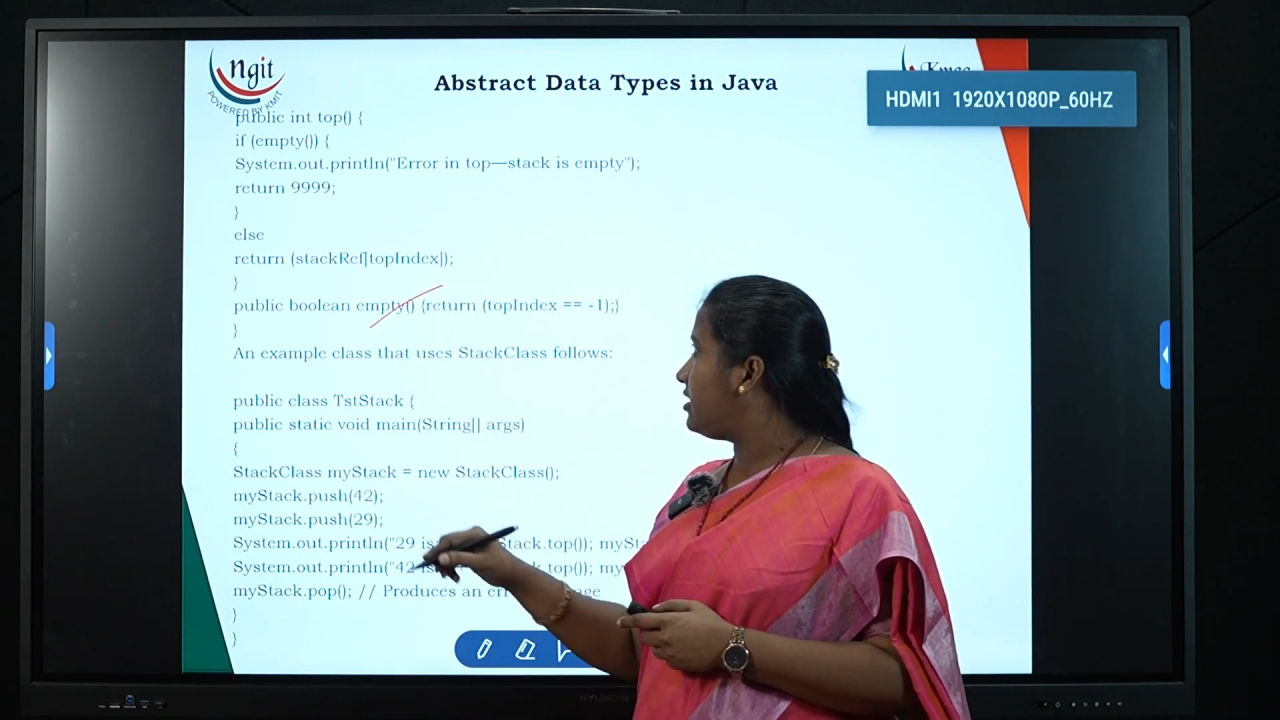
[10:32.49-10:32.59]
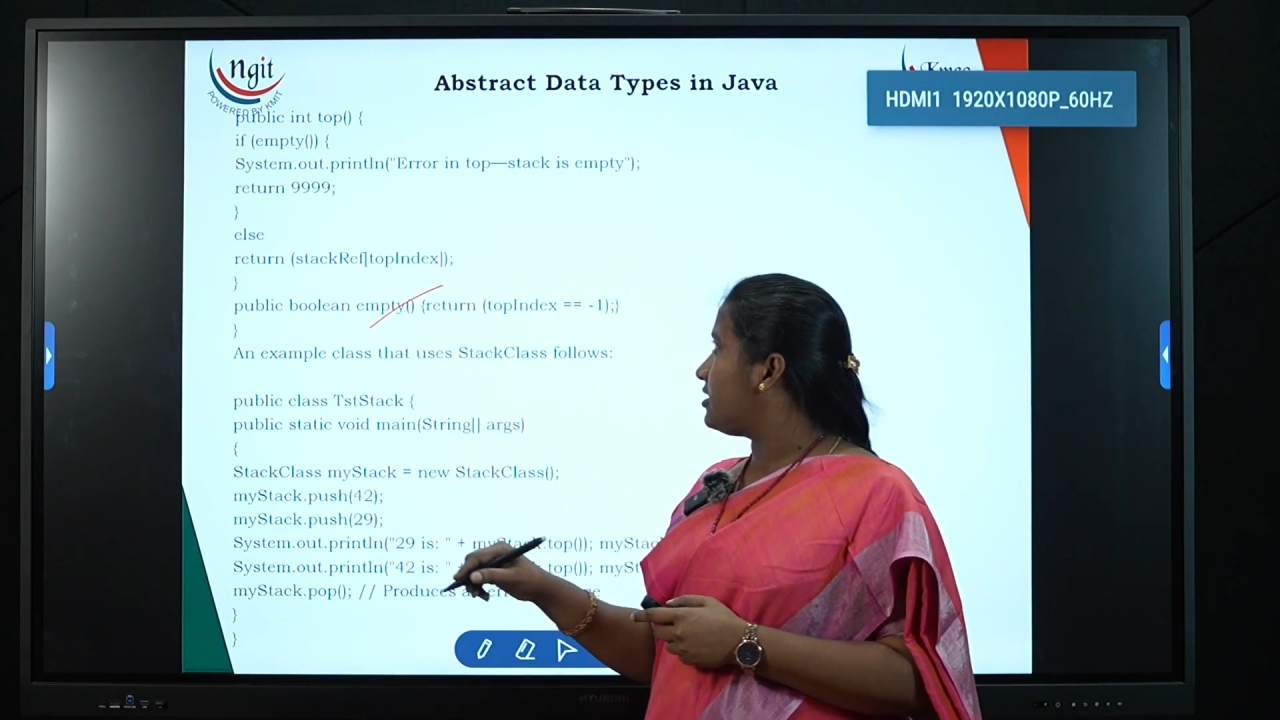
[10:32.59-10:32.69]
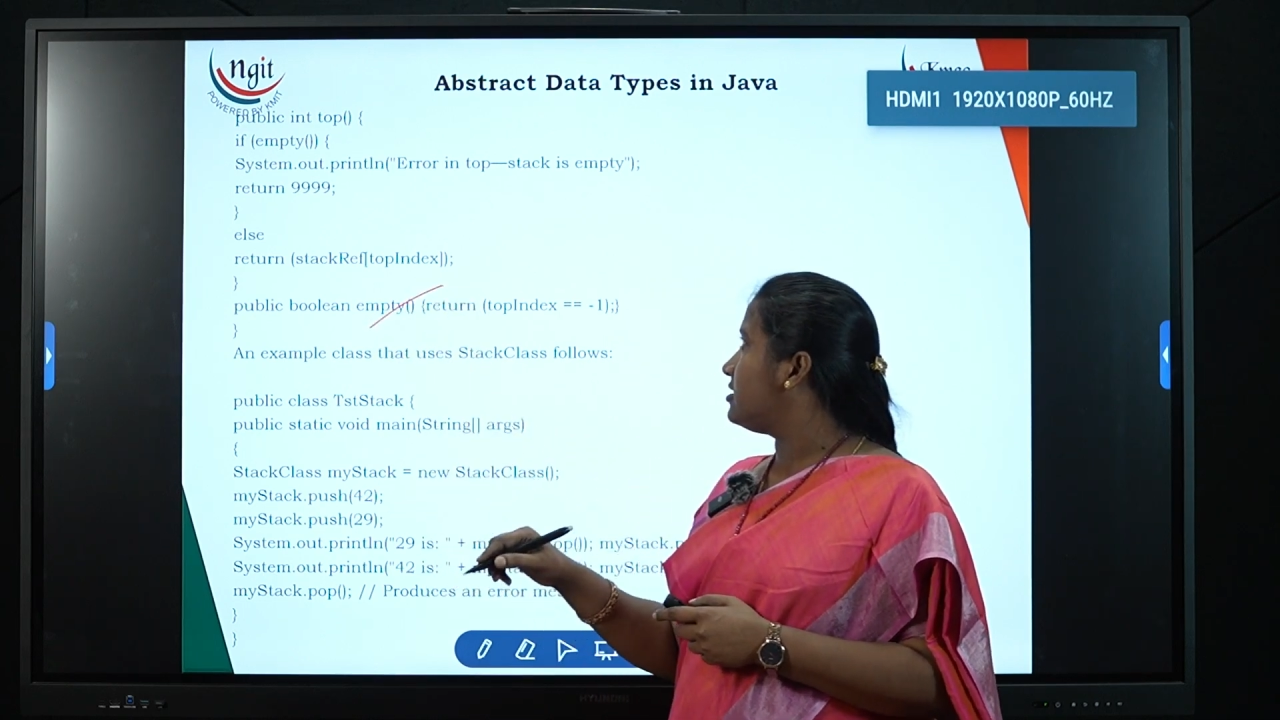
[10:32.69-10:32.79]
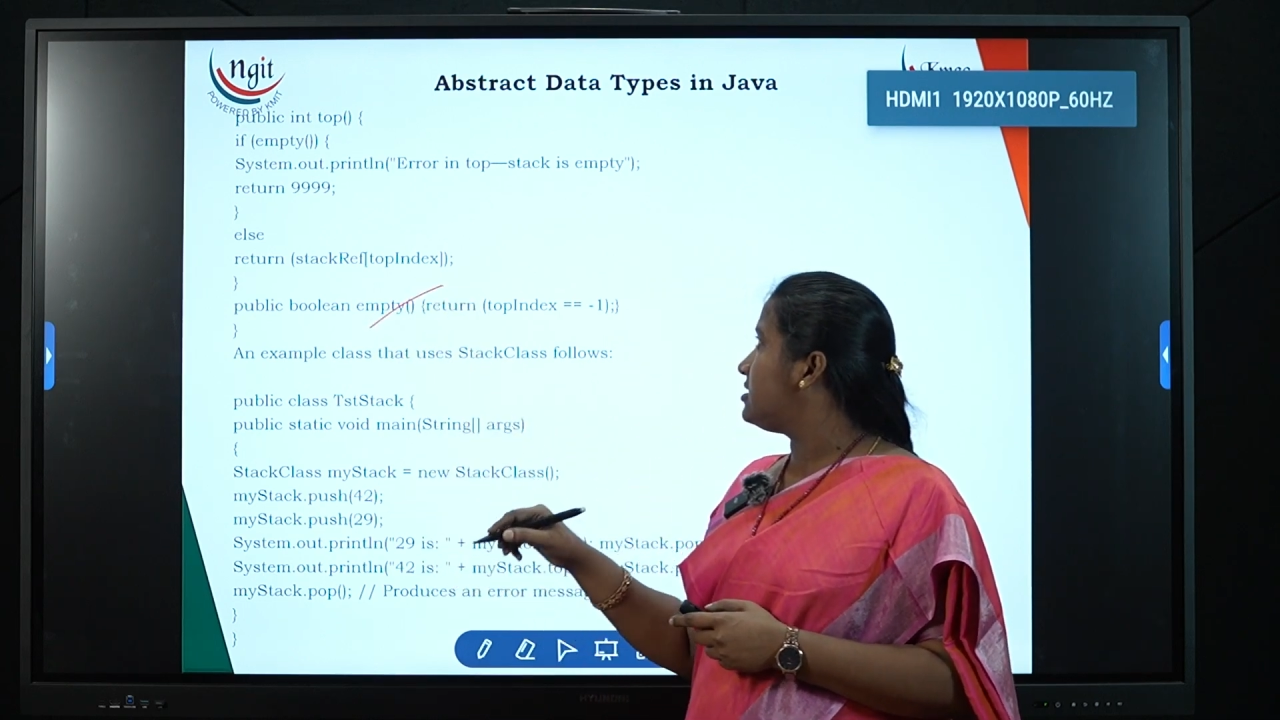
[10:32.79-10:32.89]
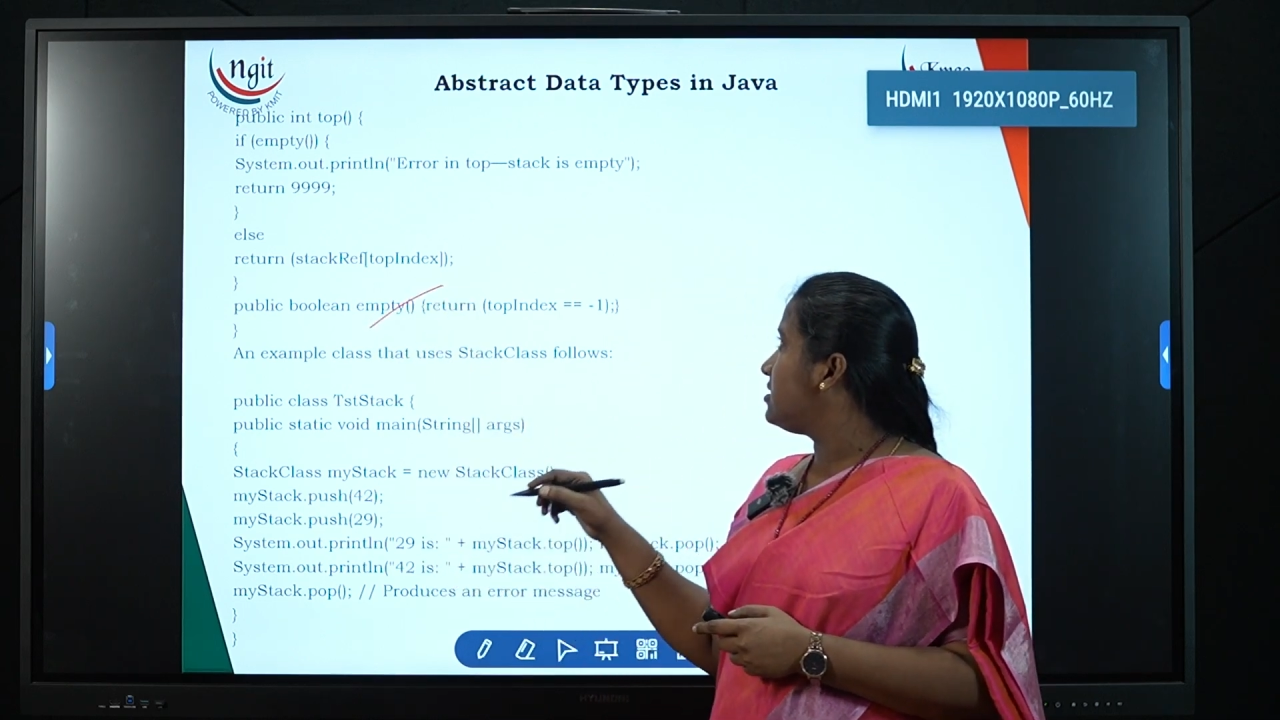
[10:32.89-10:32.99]
it
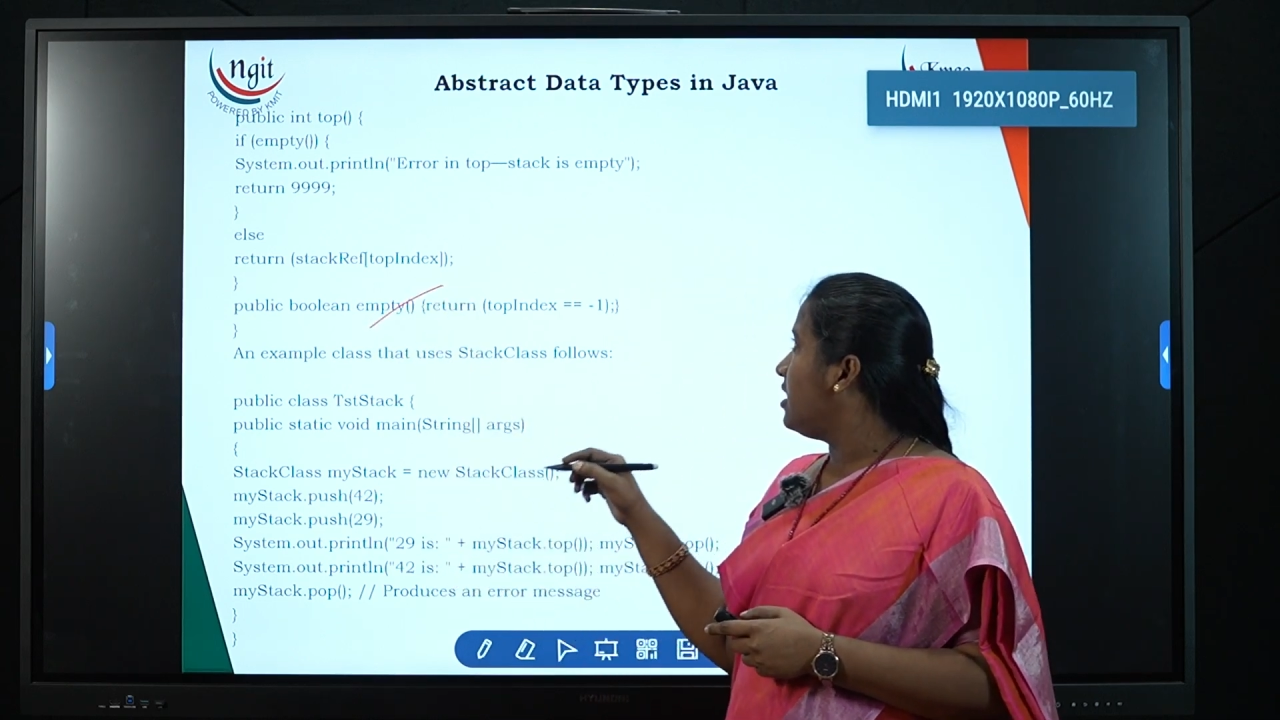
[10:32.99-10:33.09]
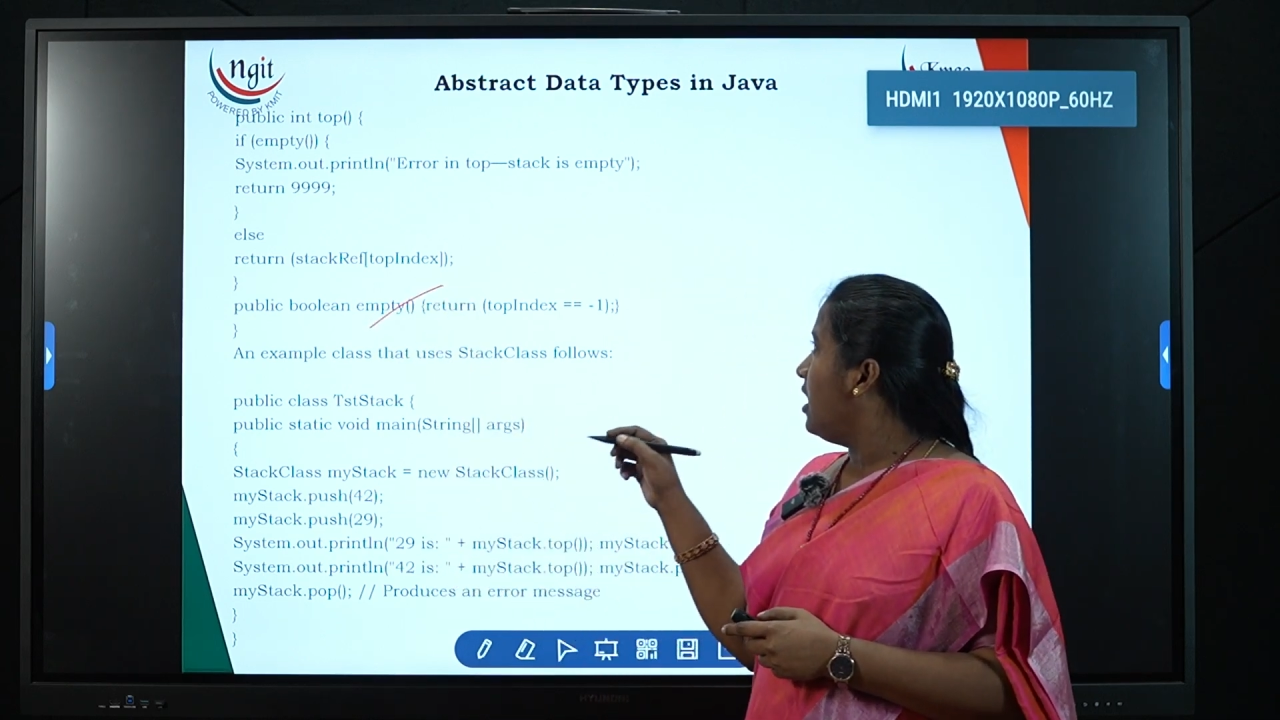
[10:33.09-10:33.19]
as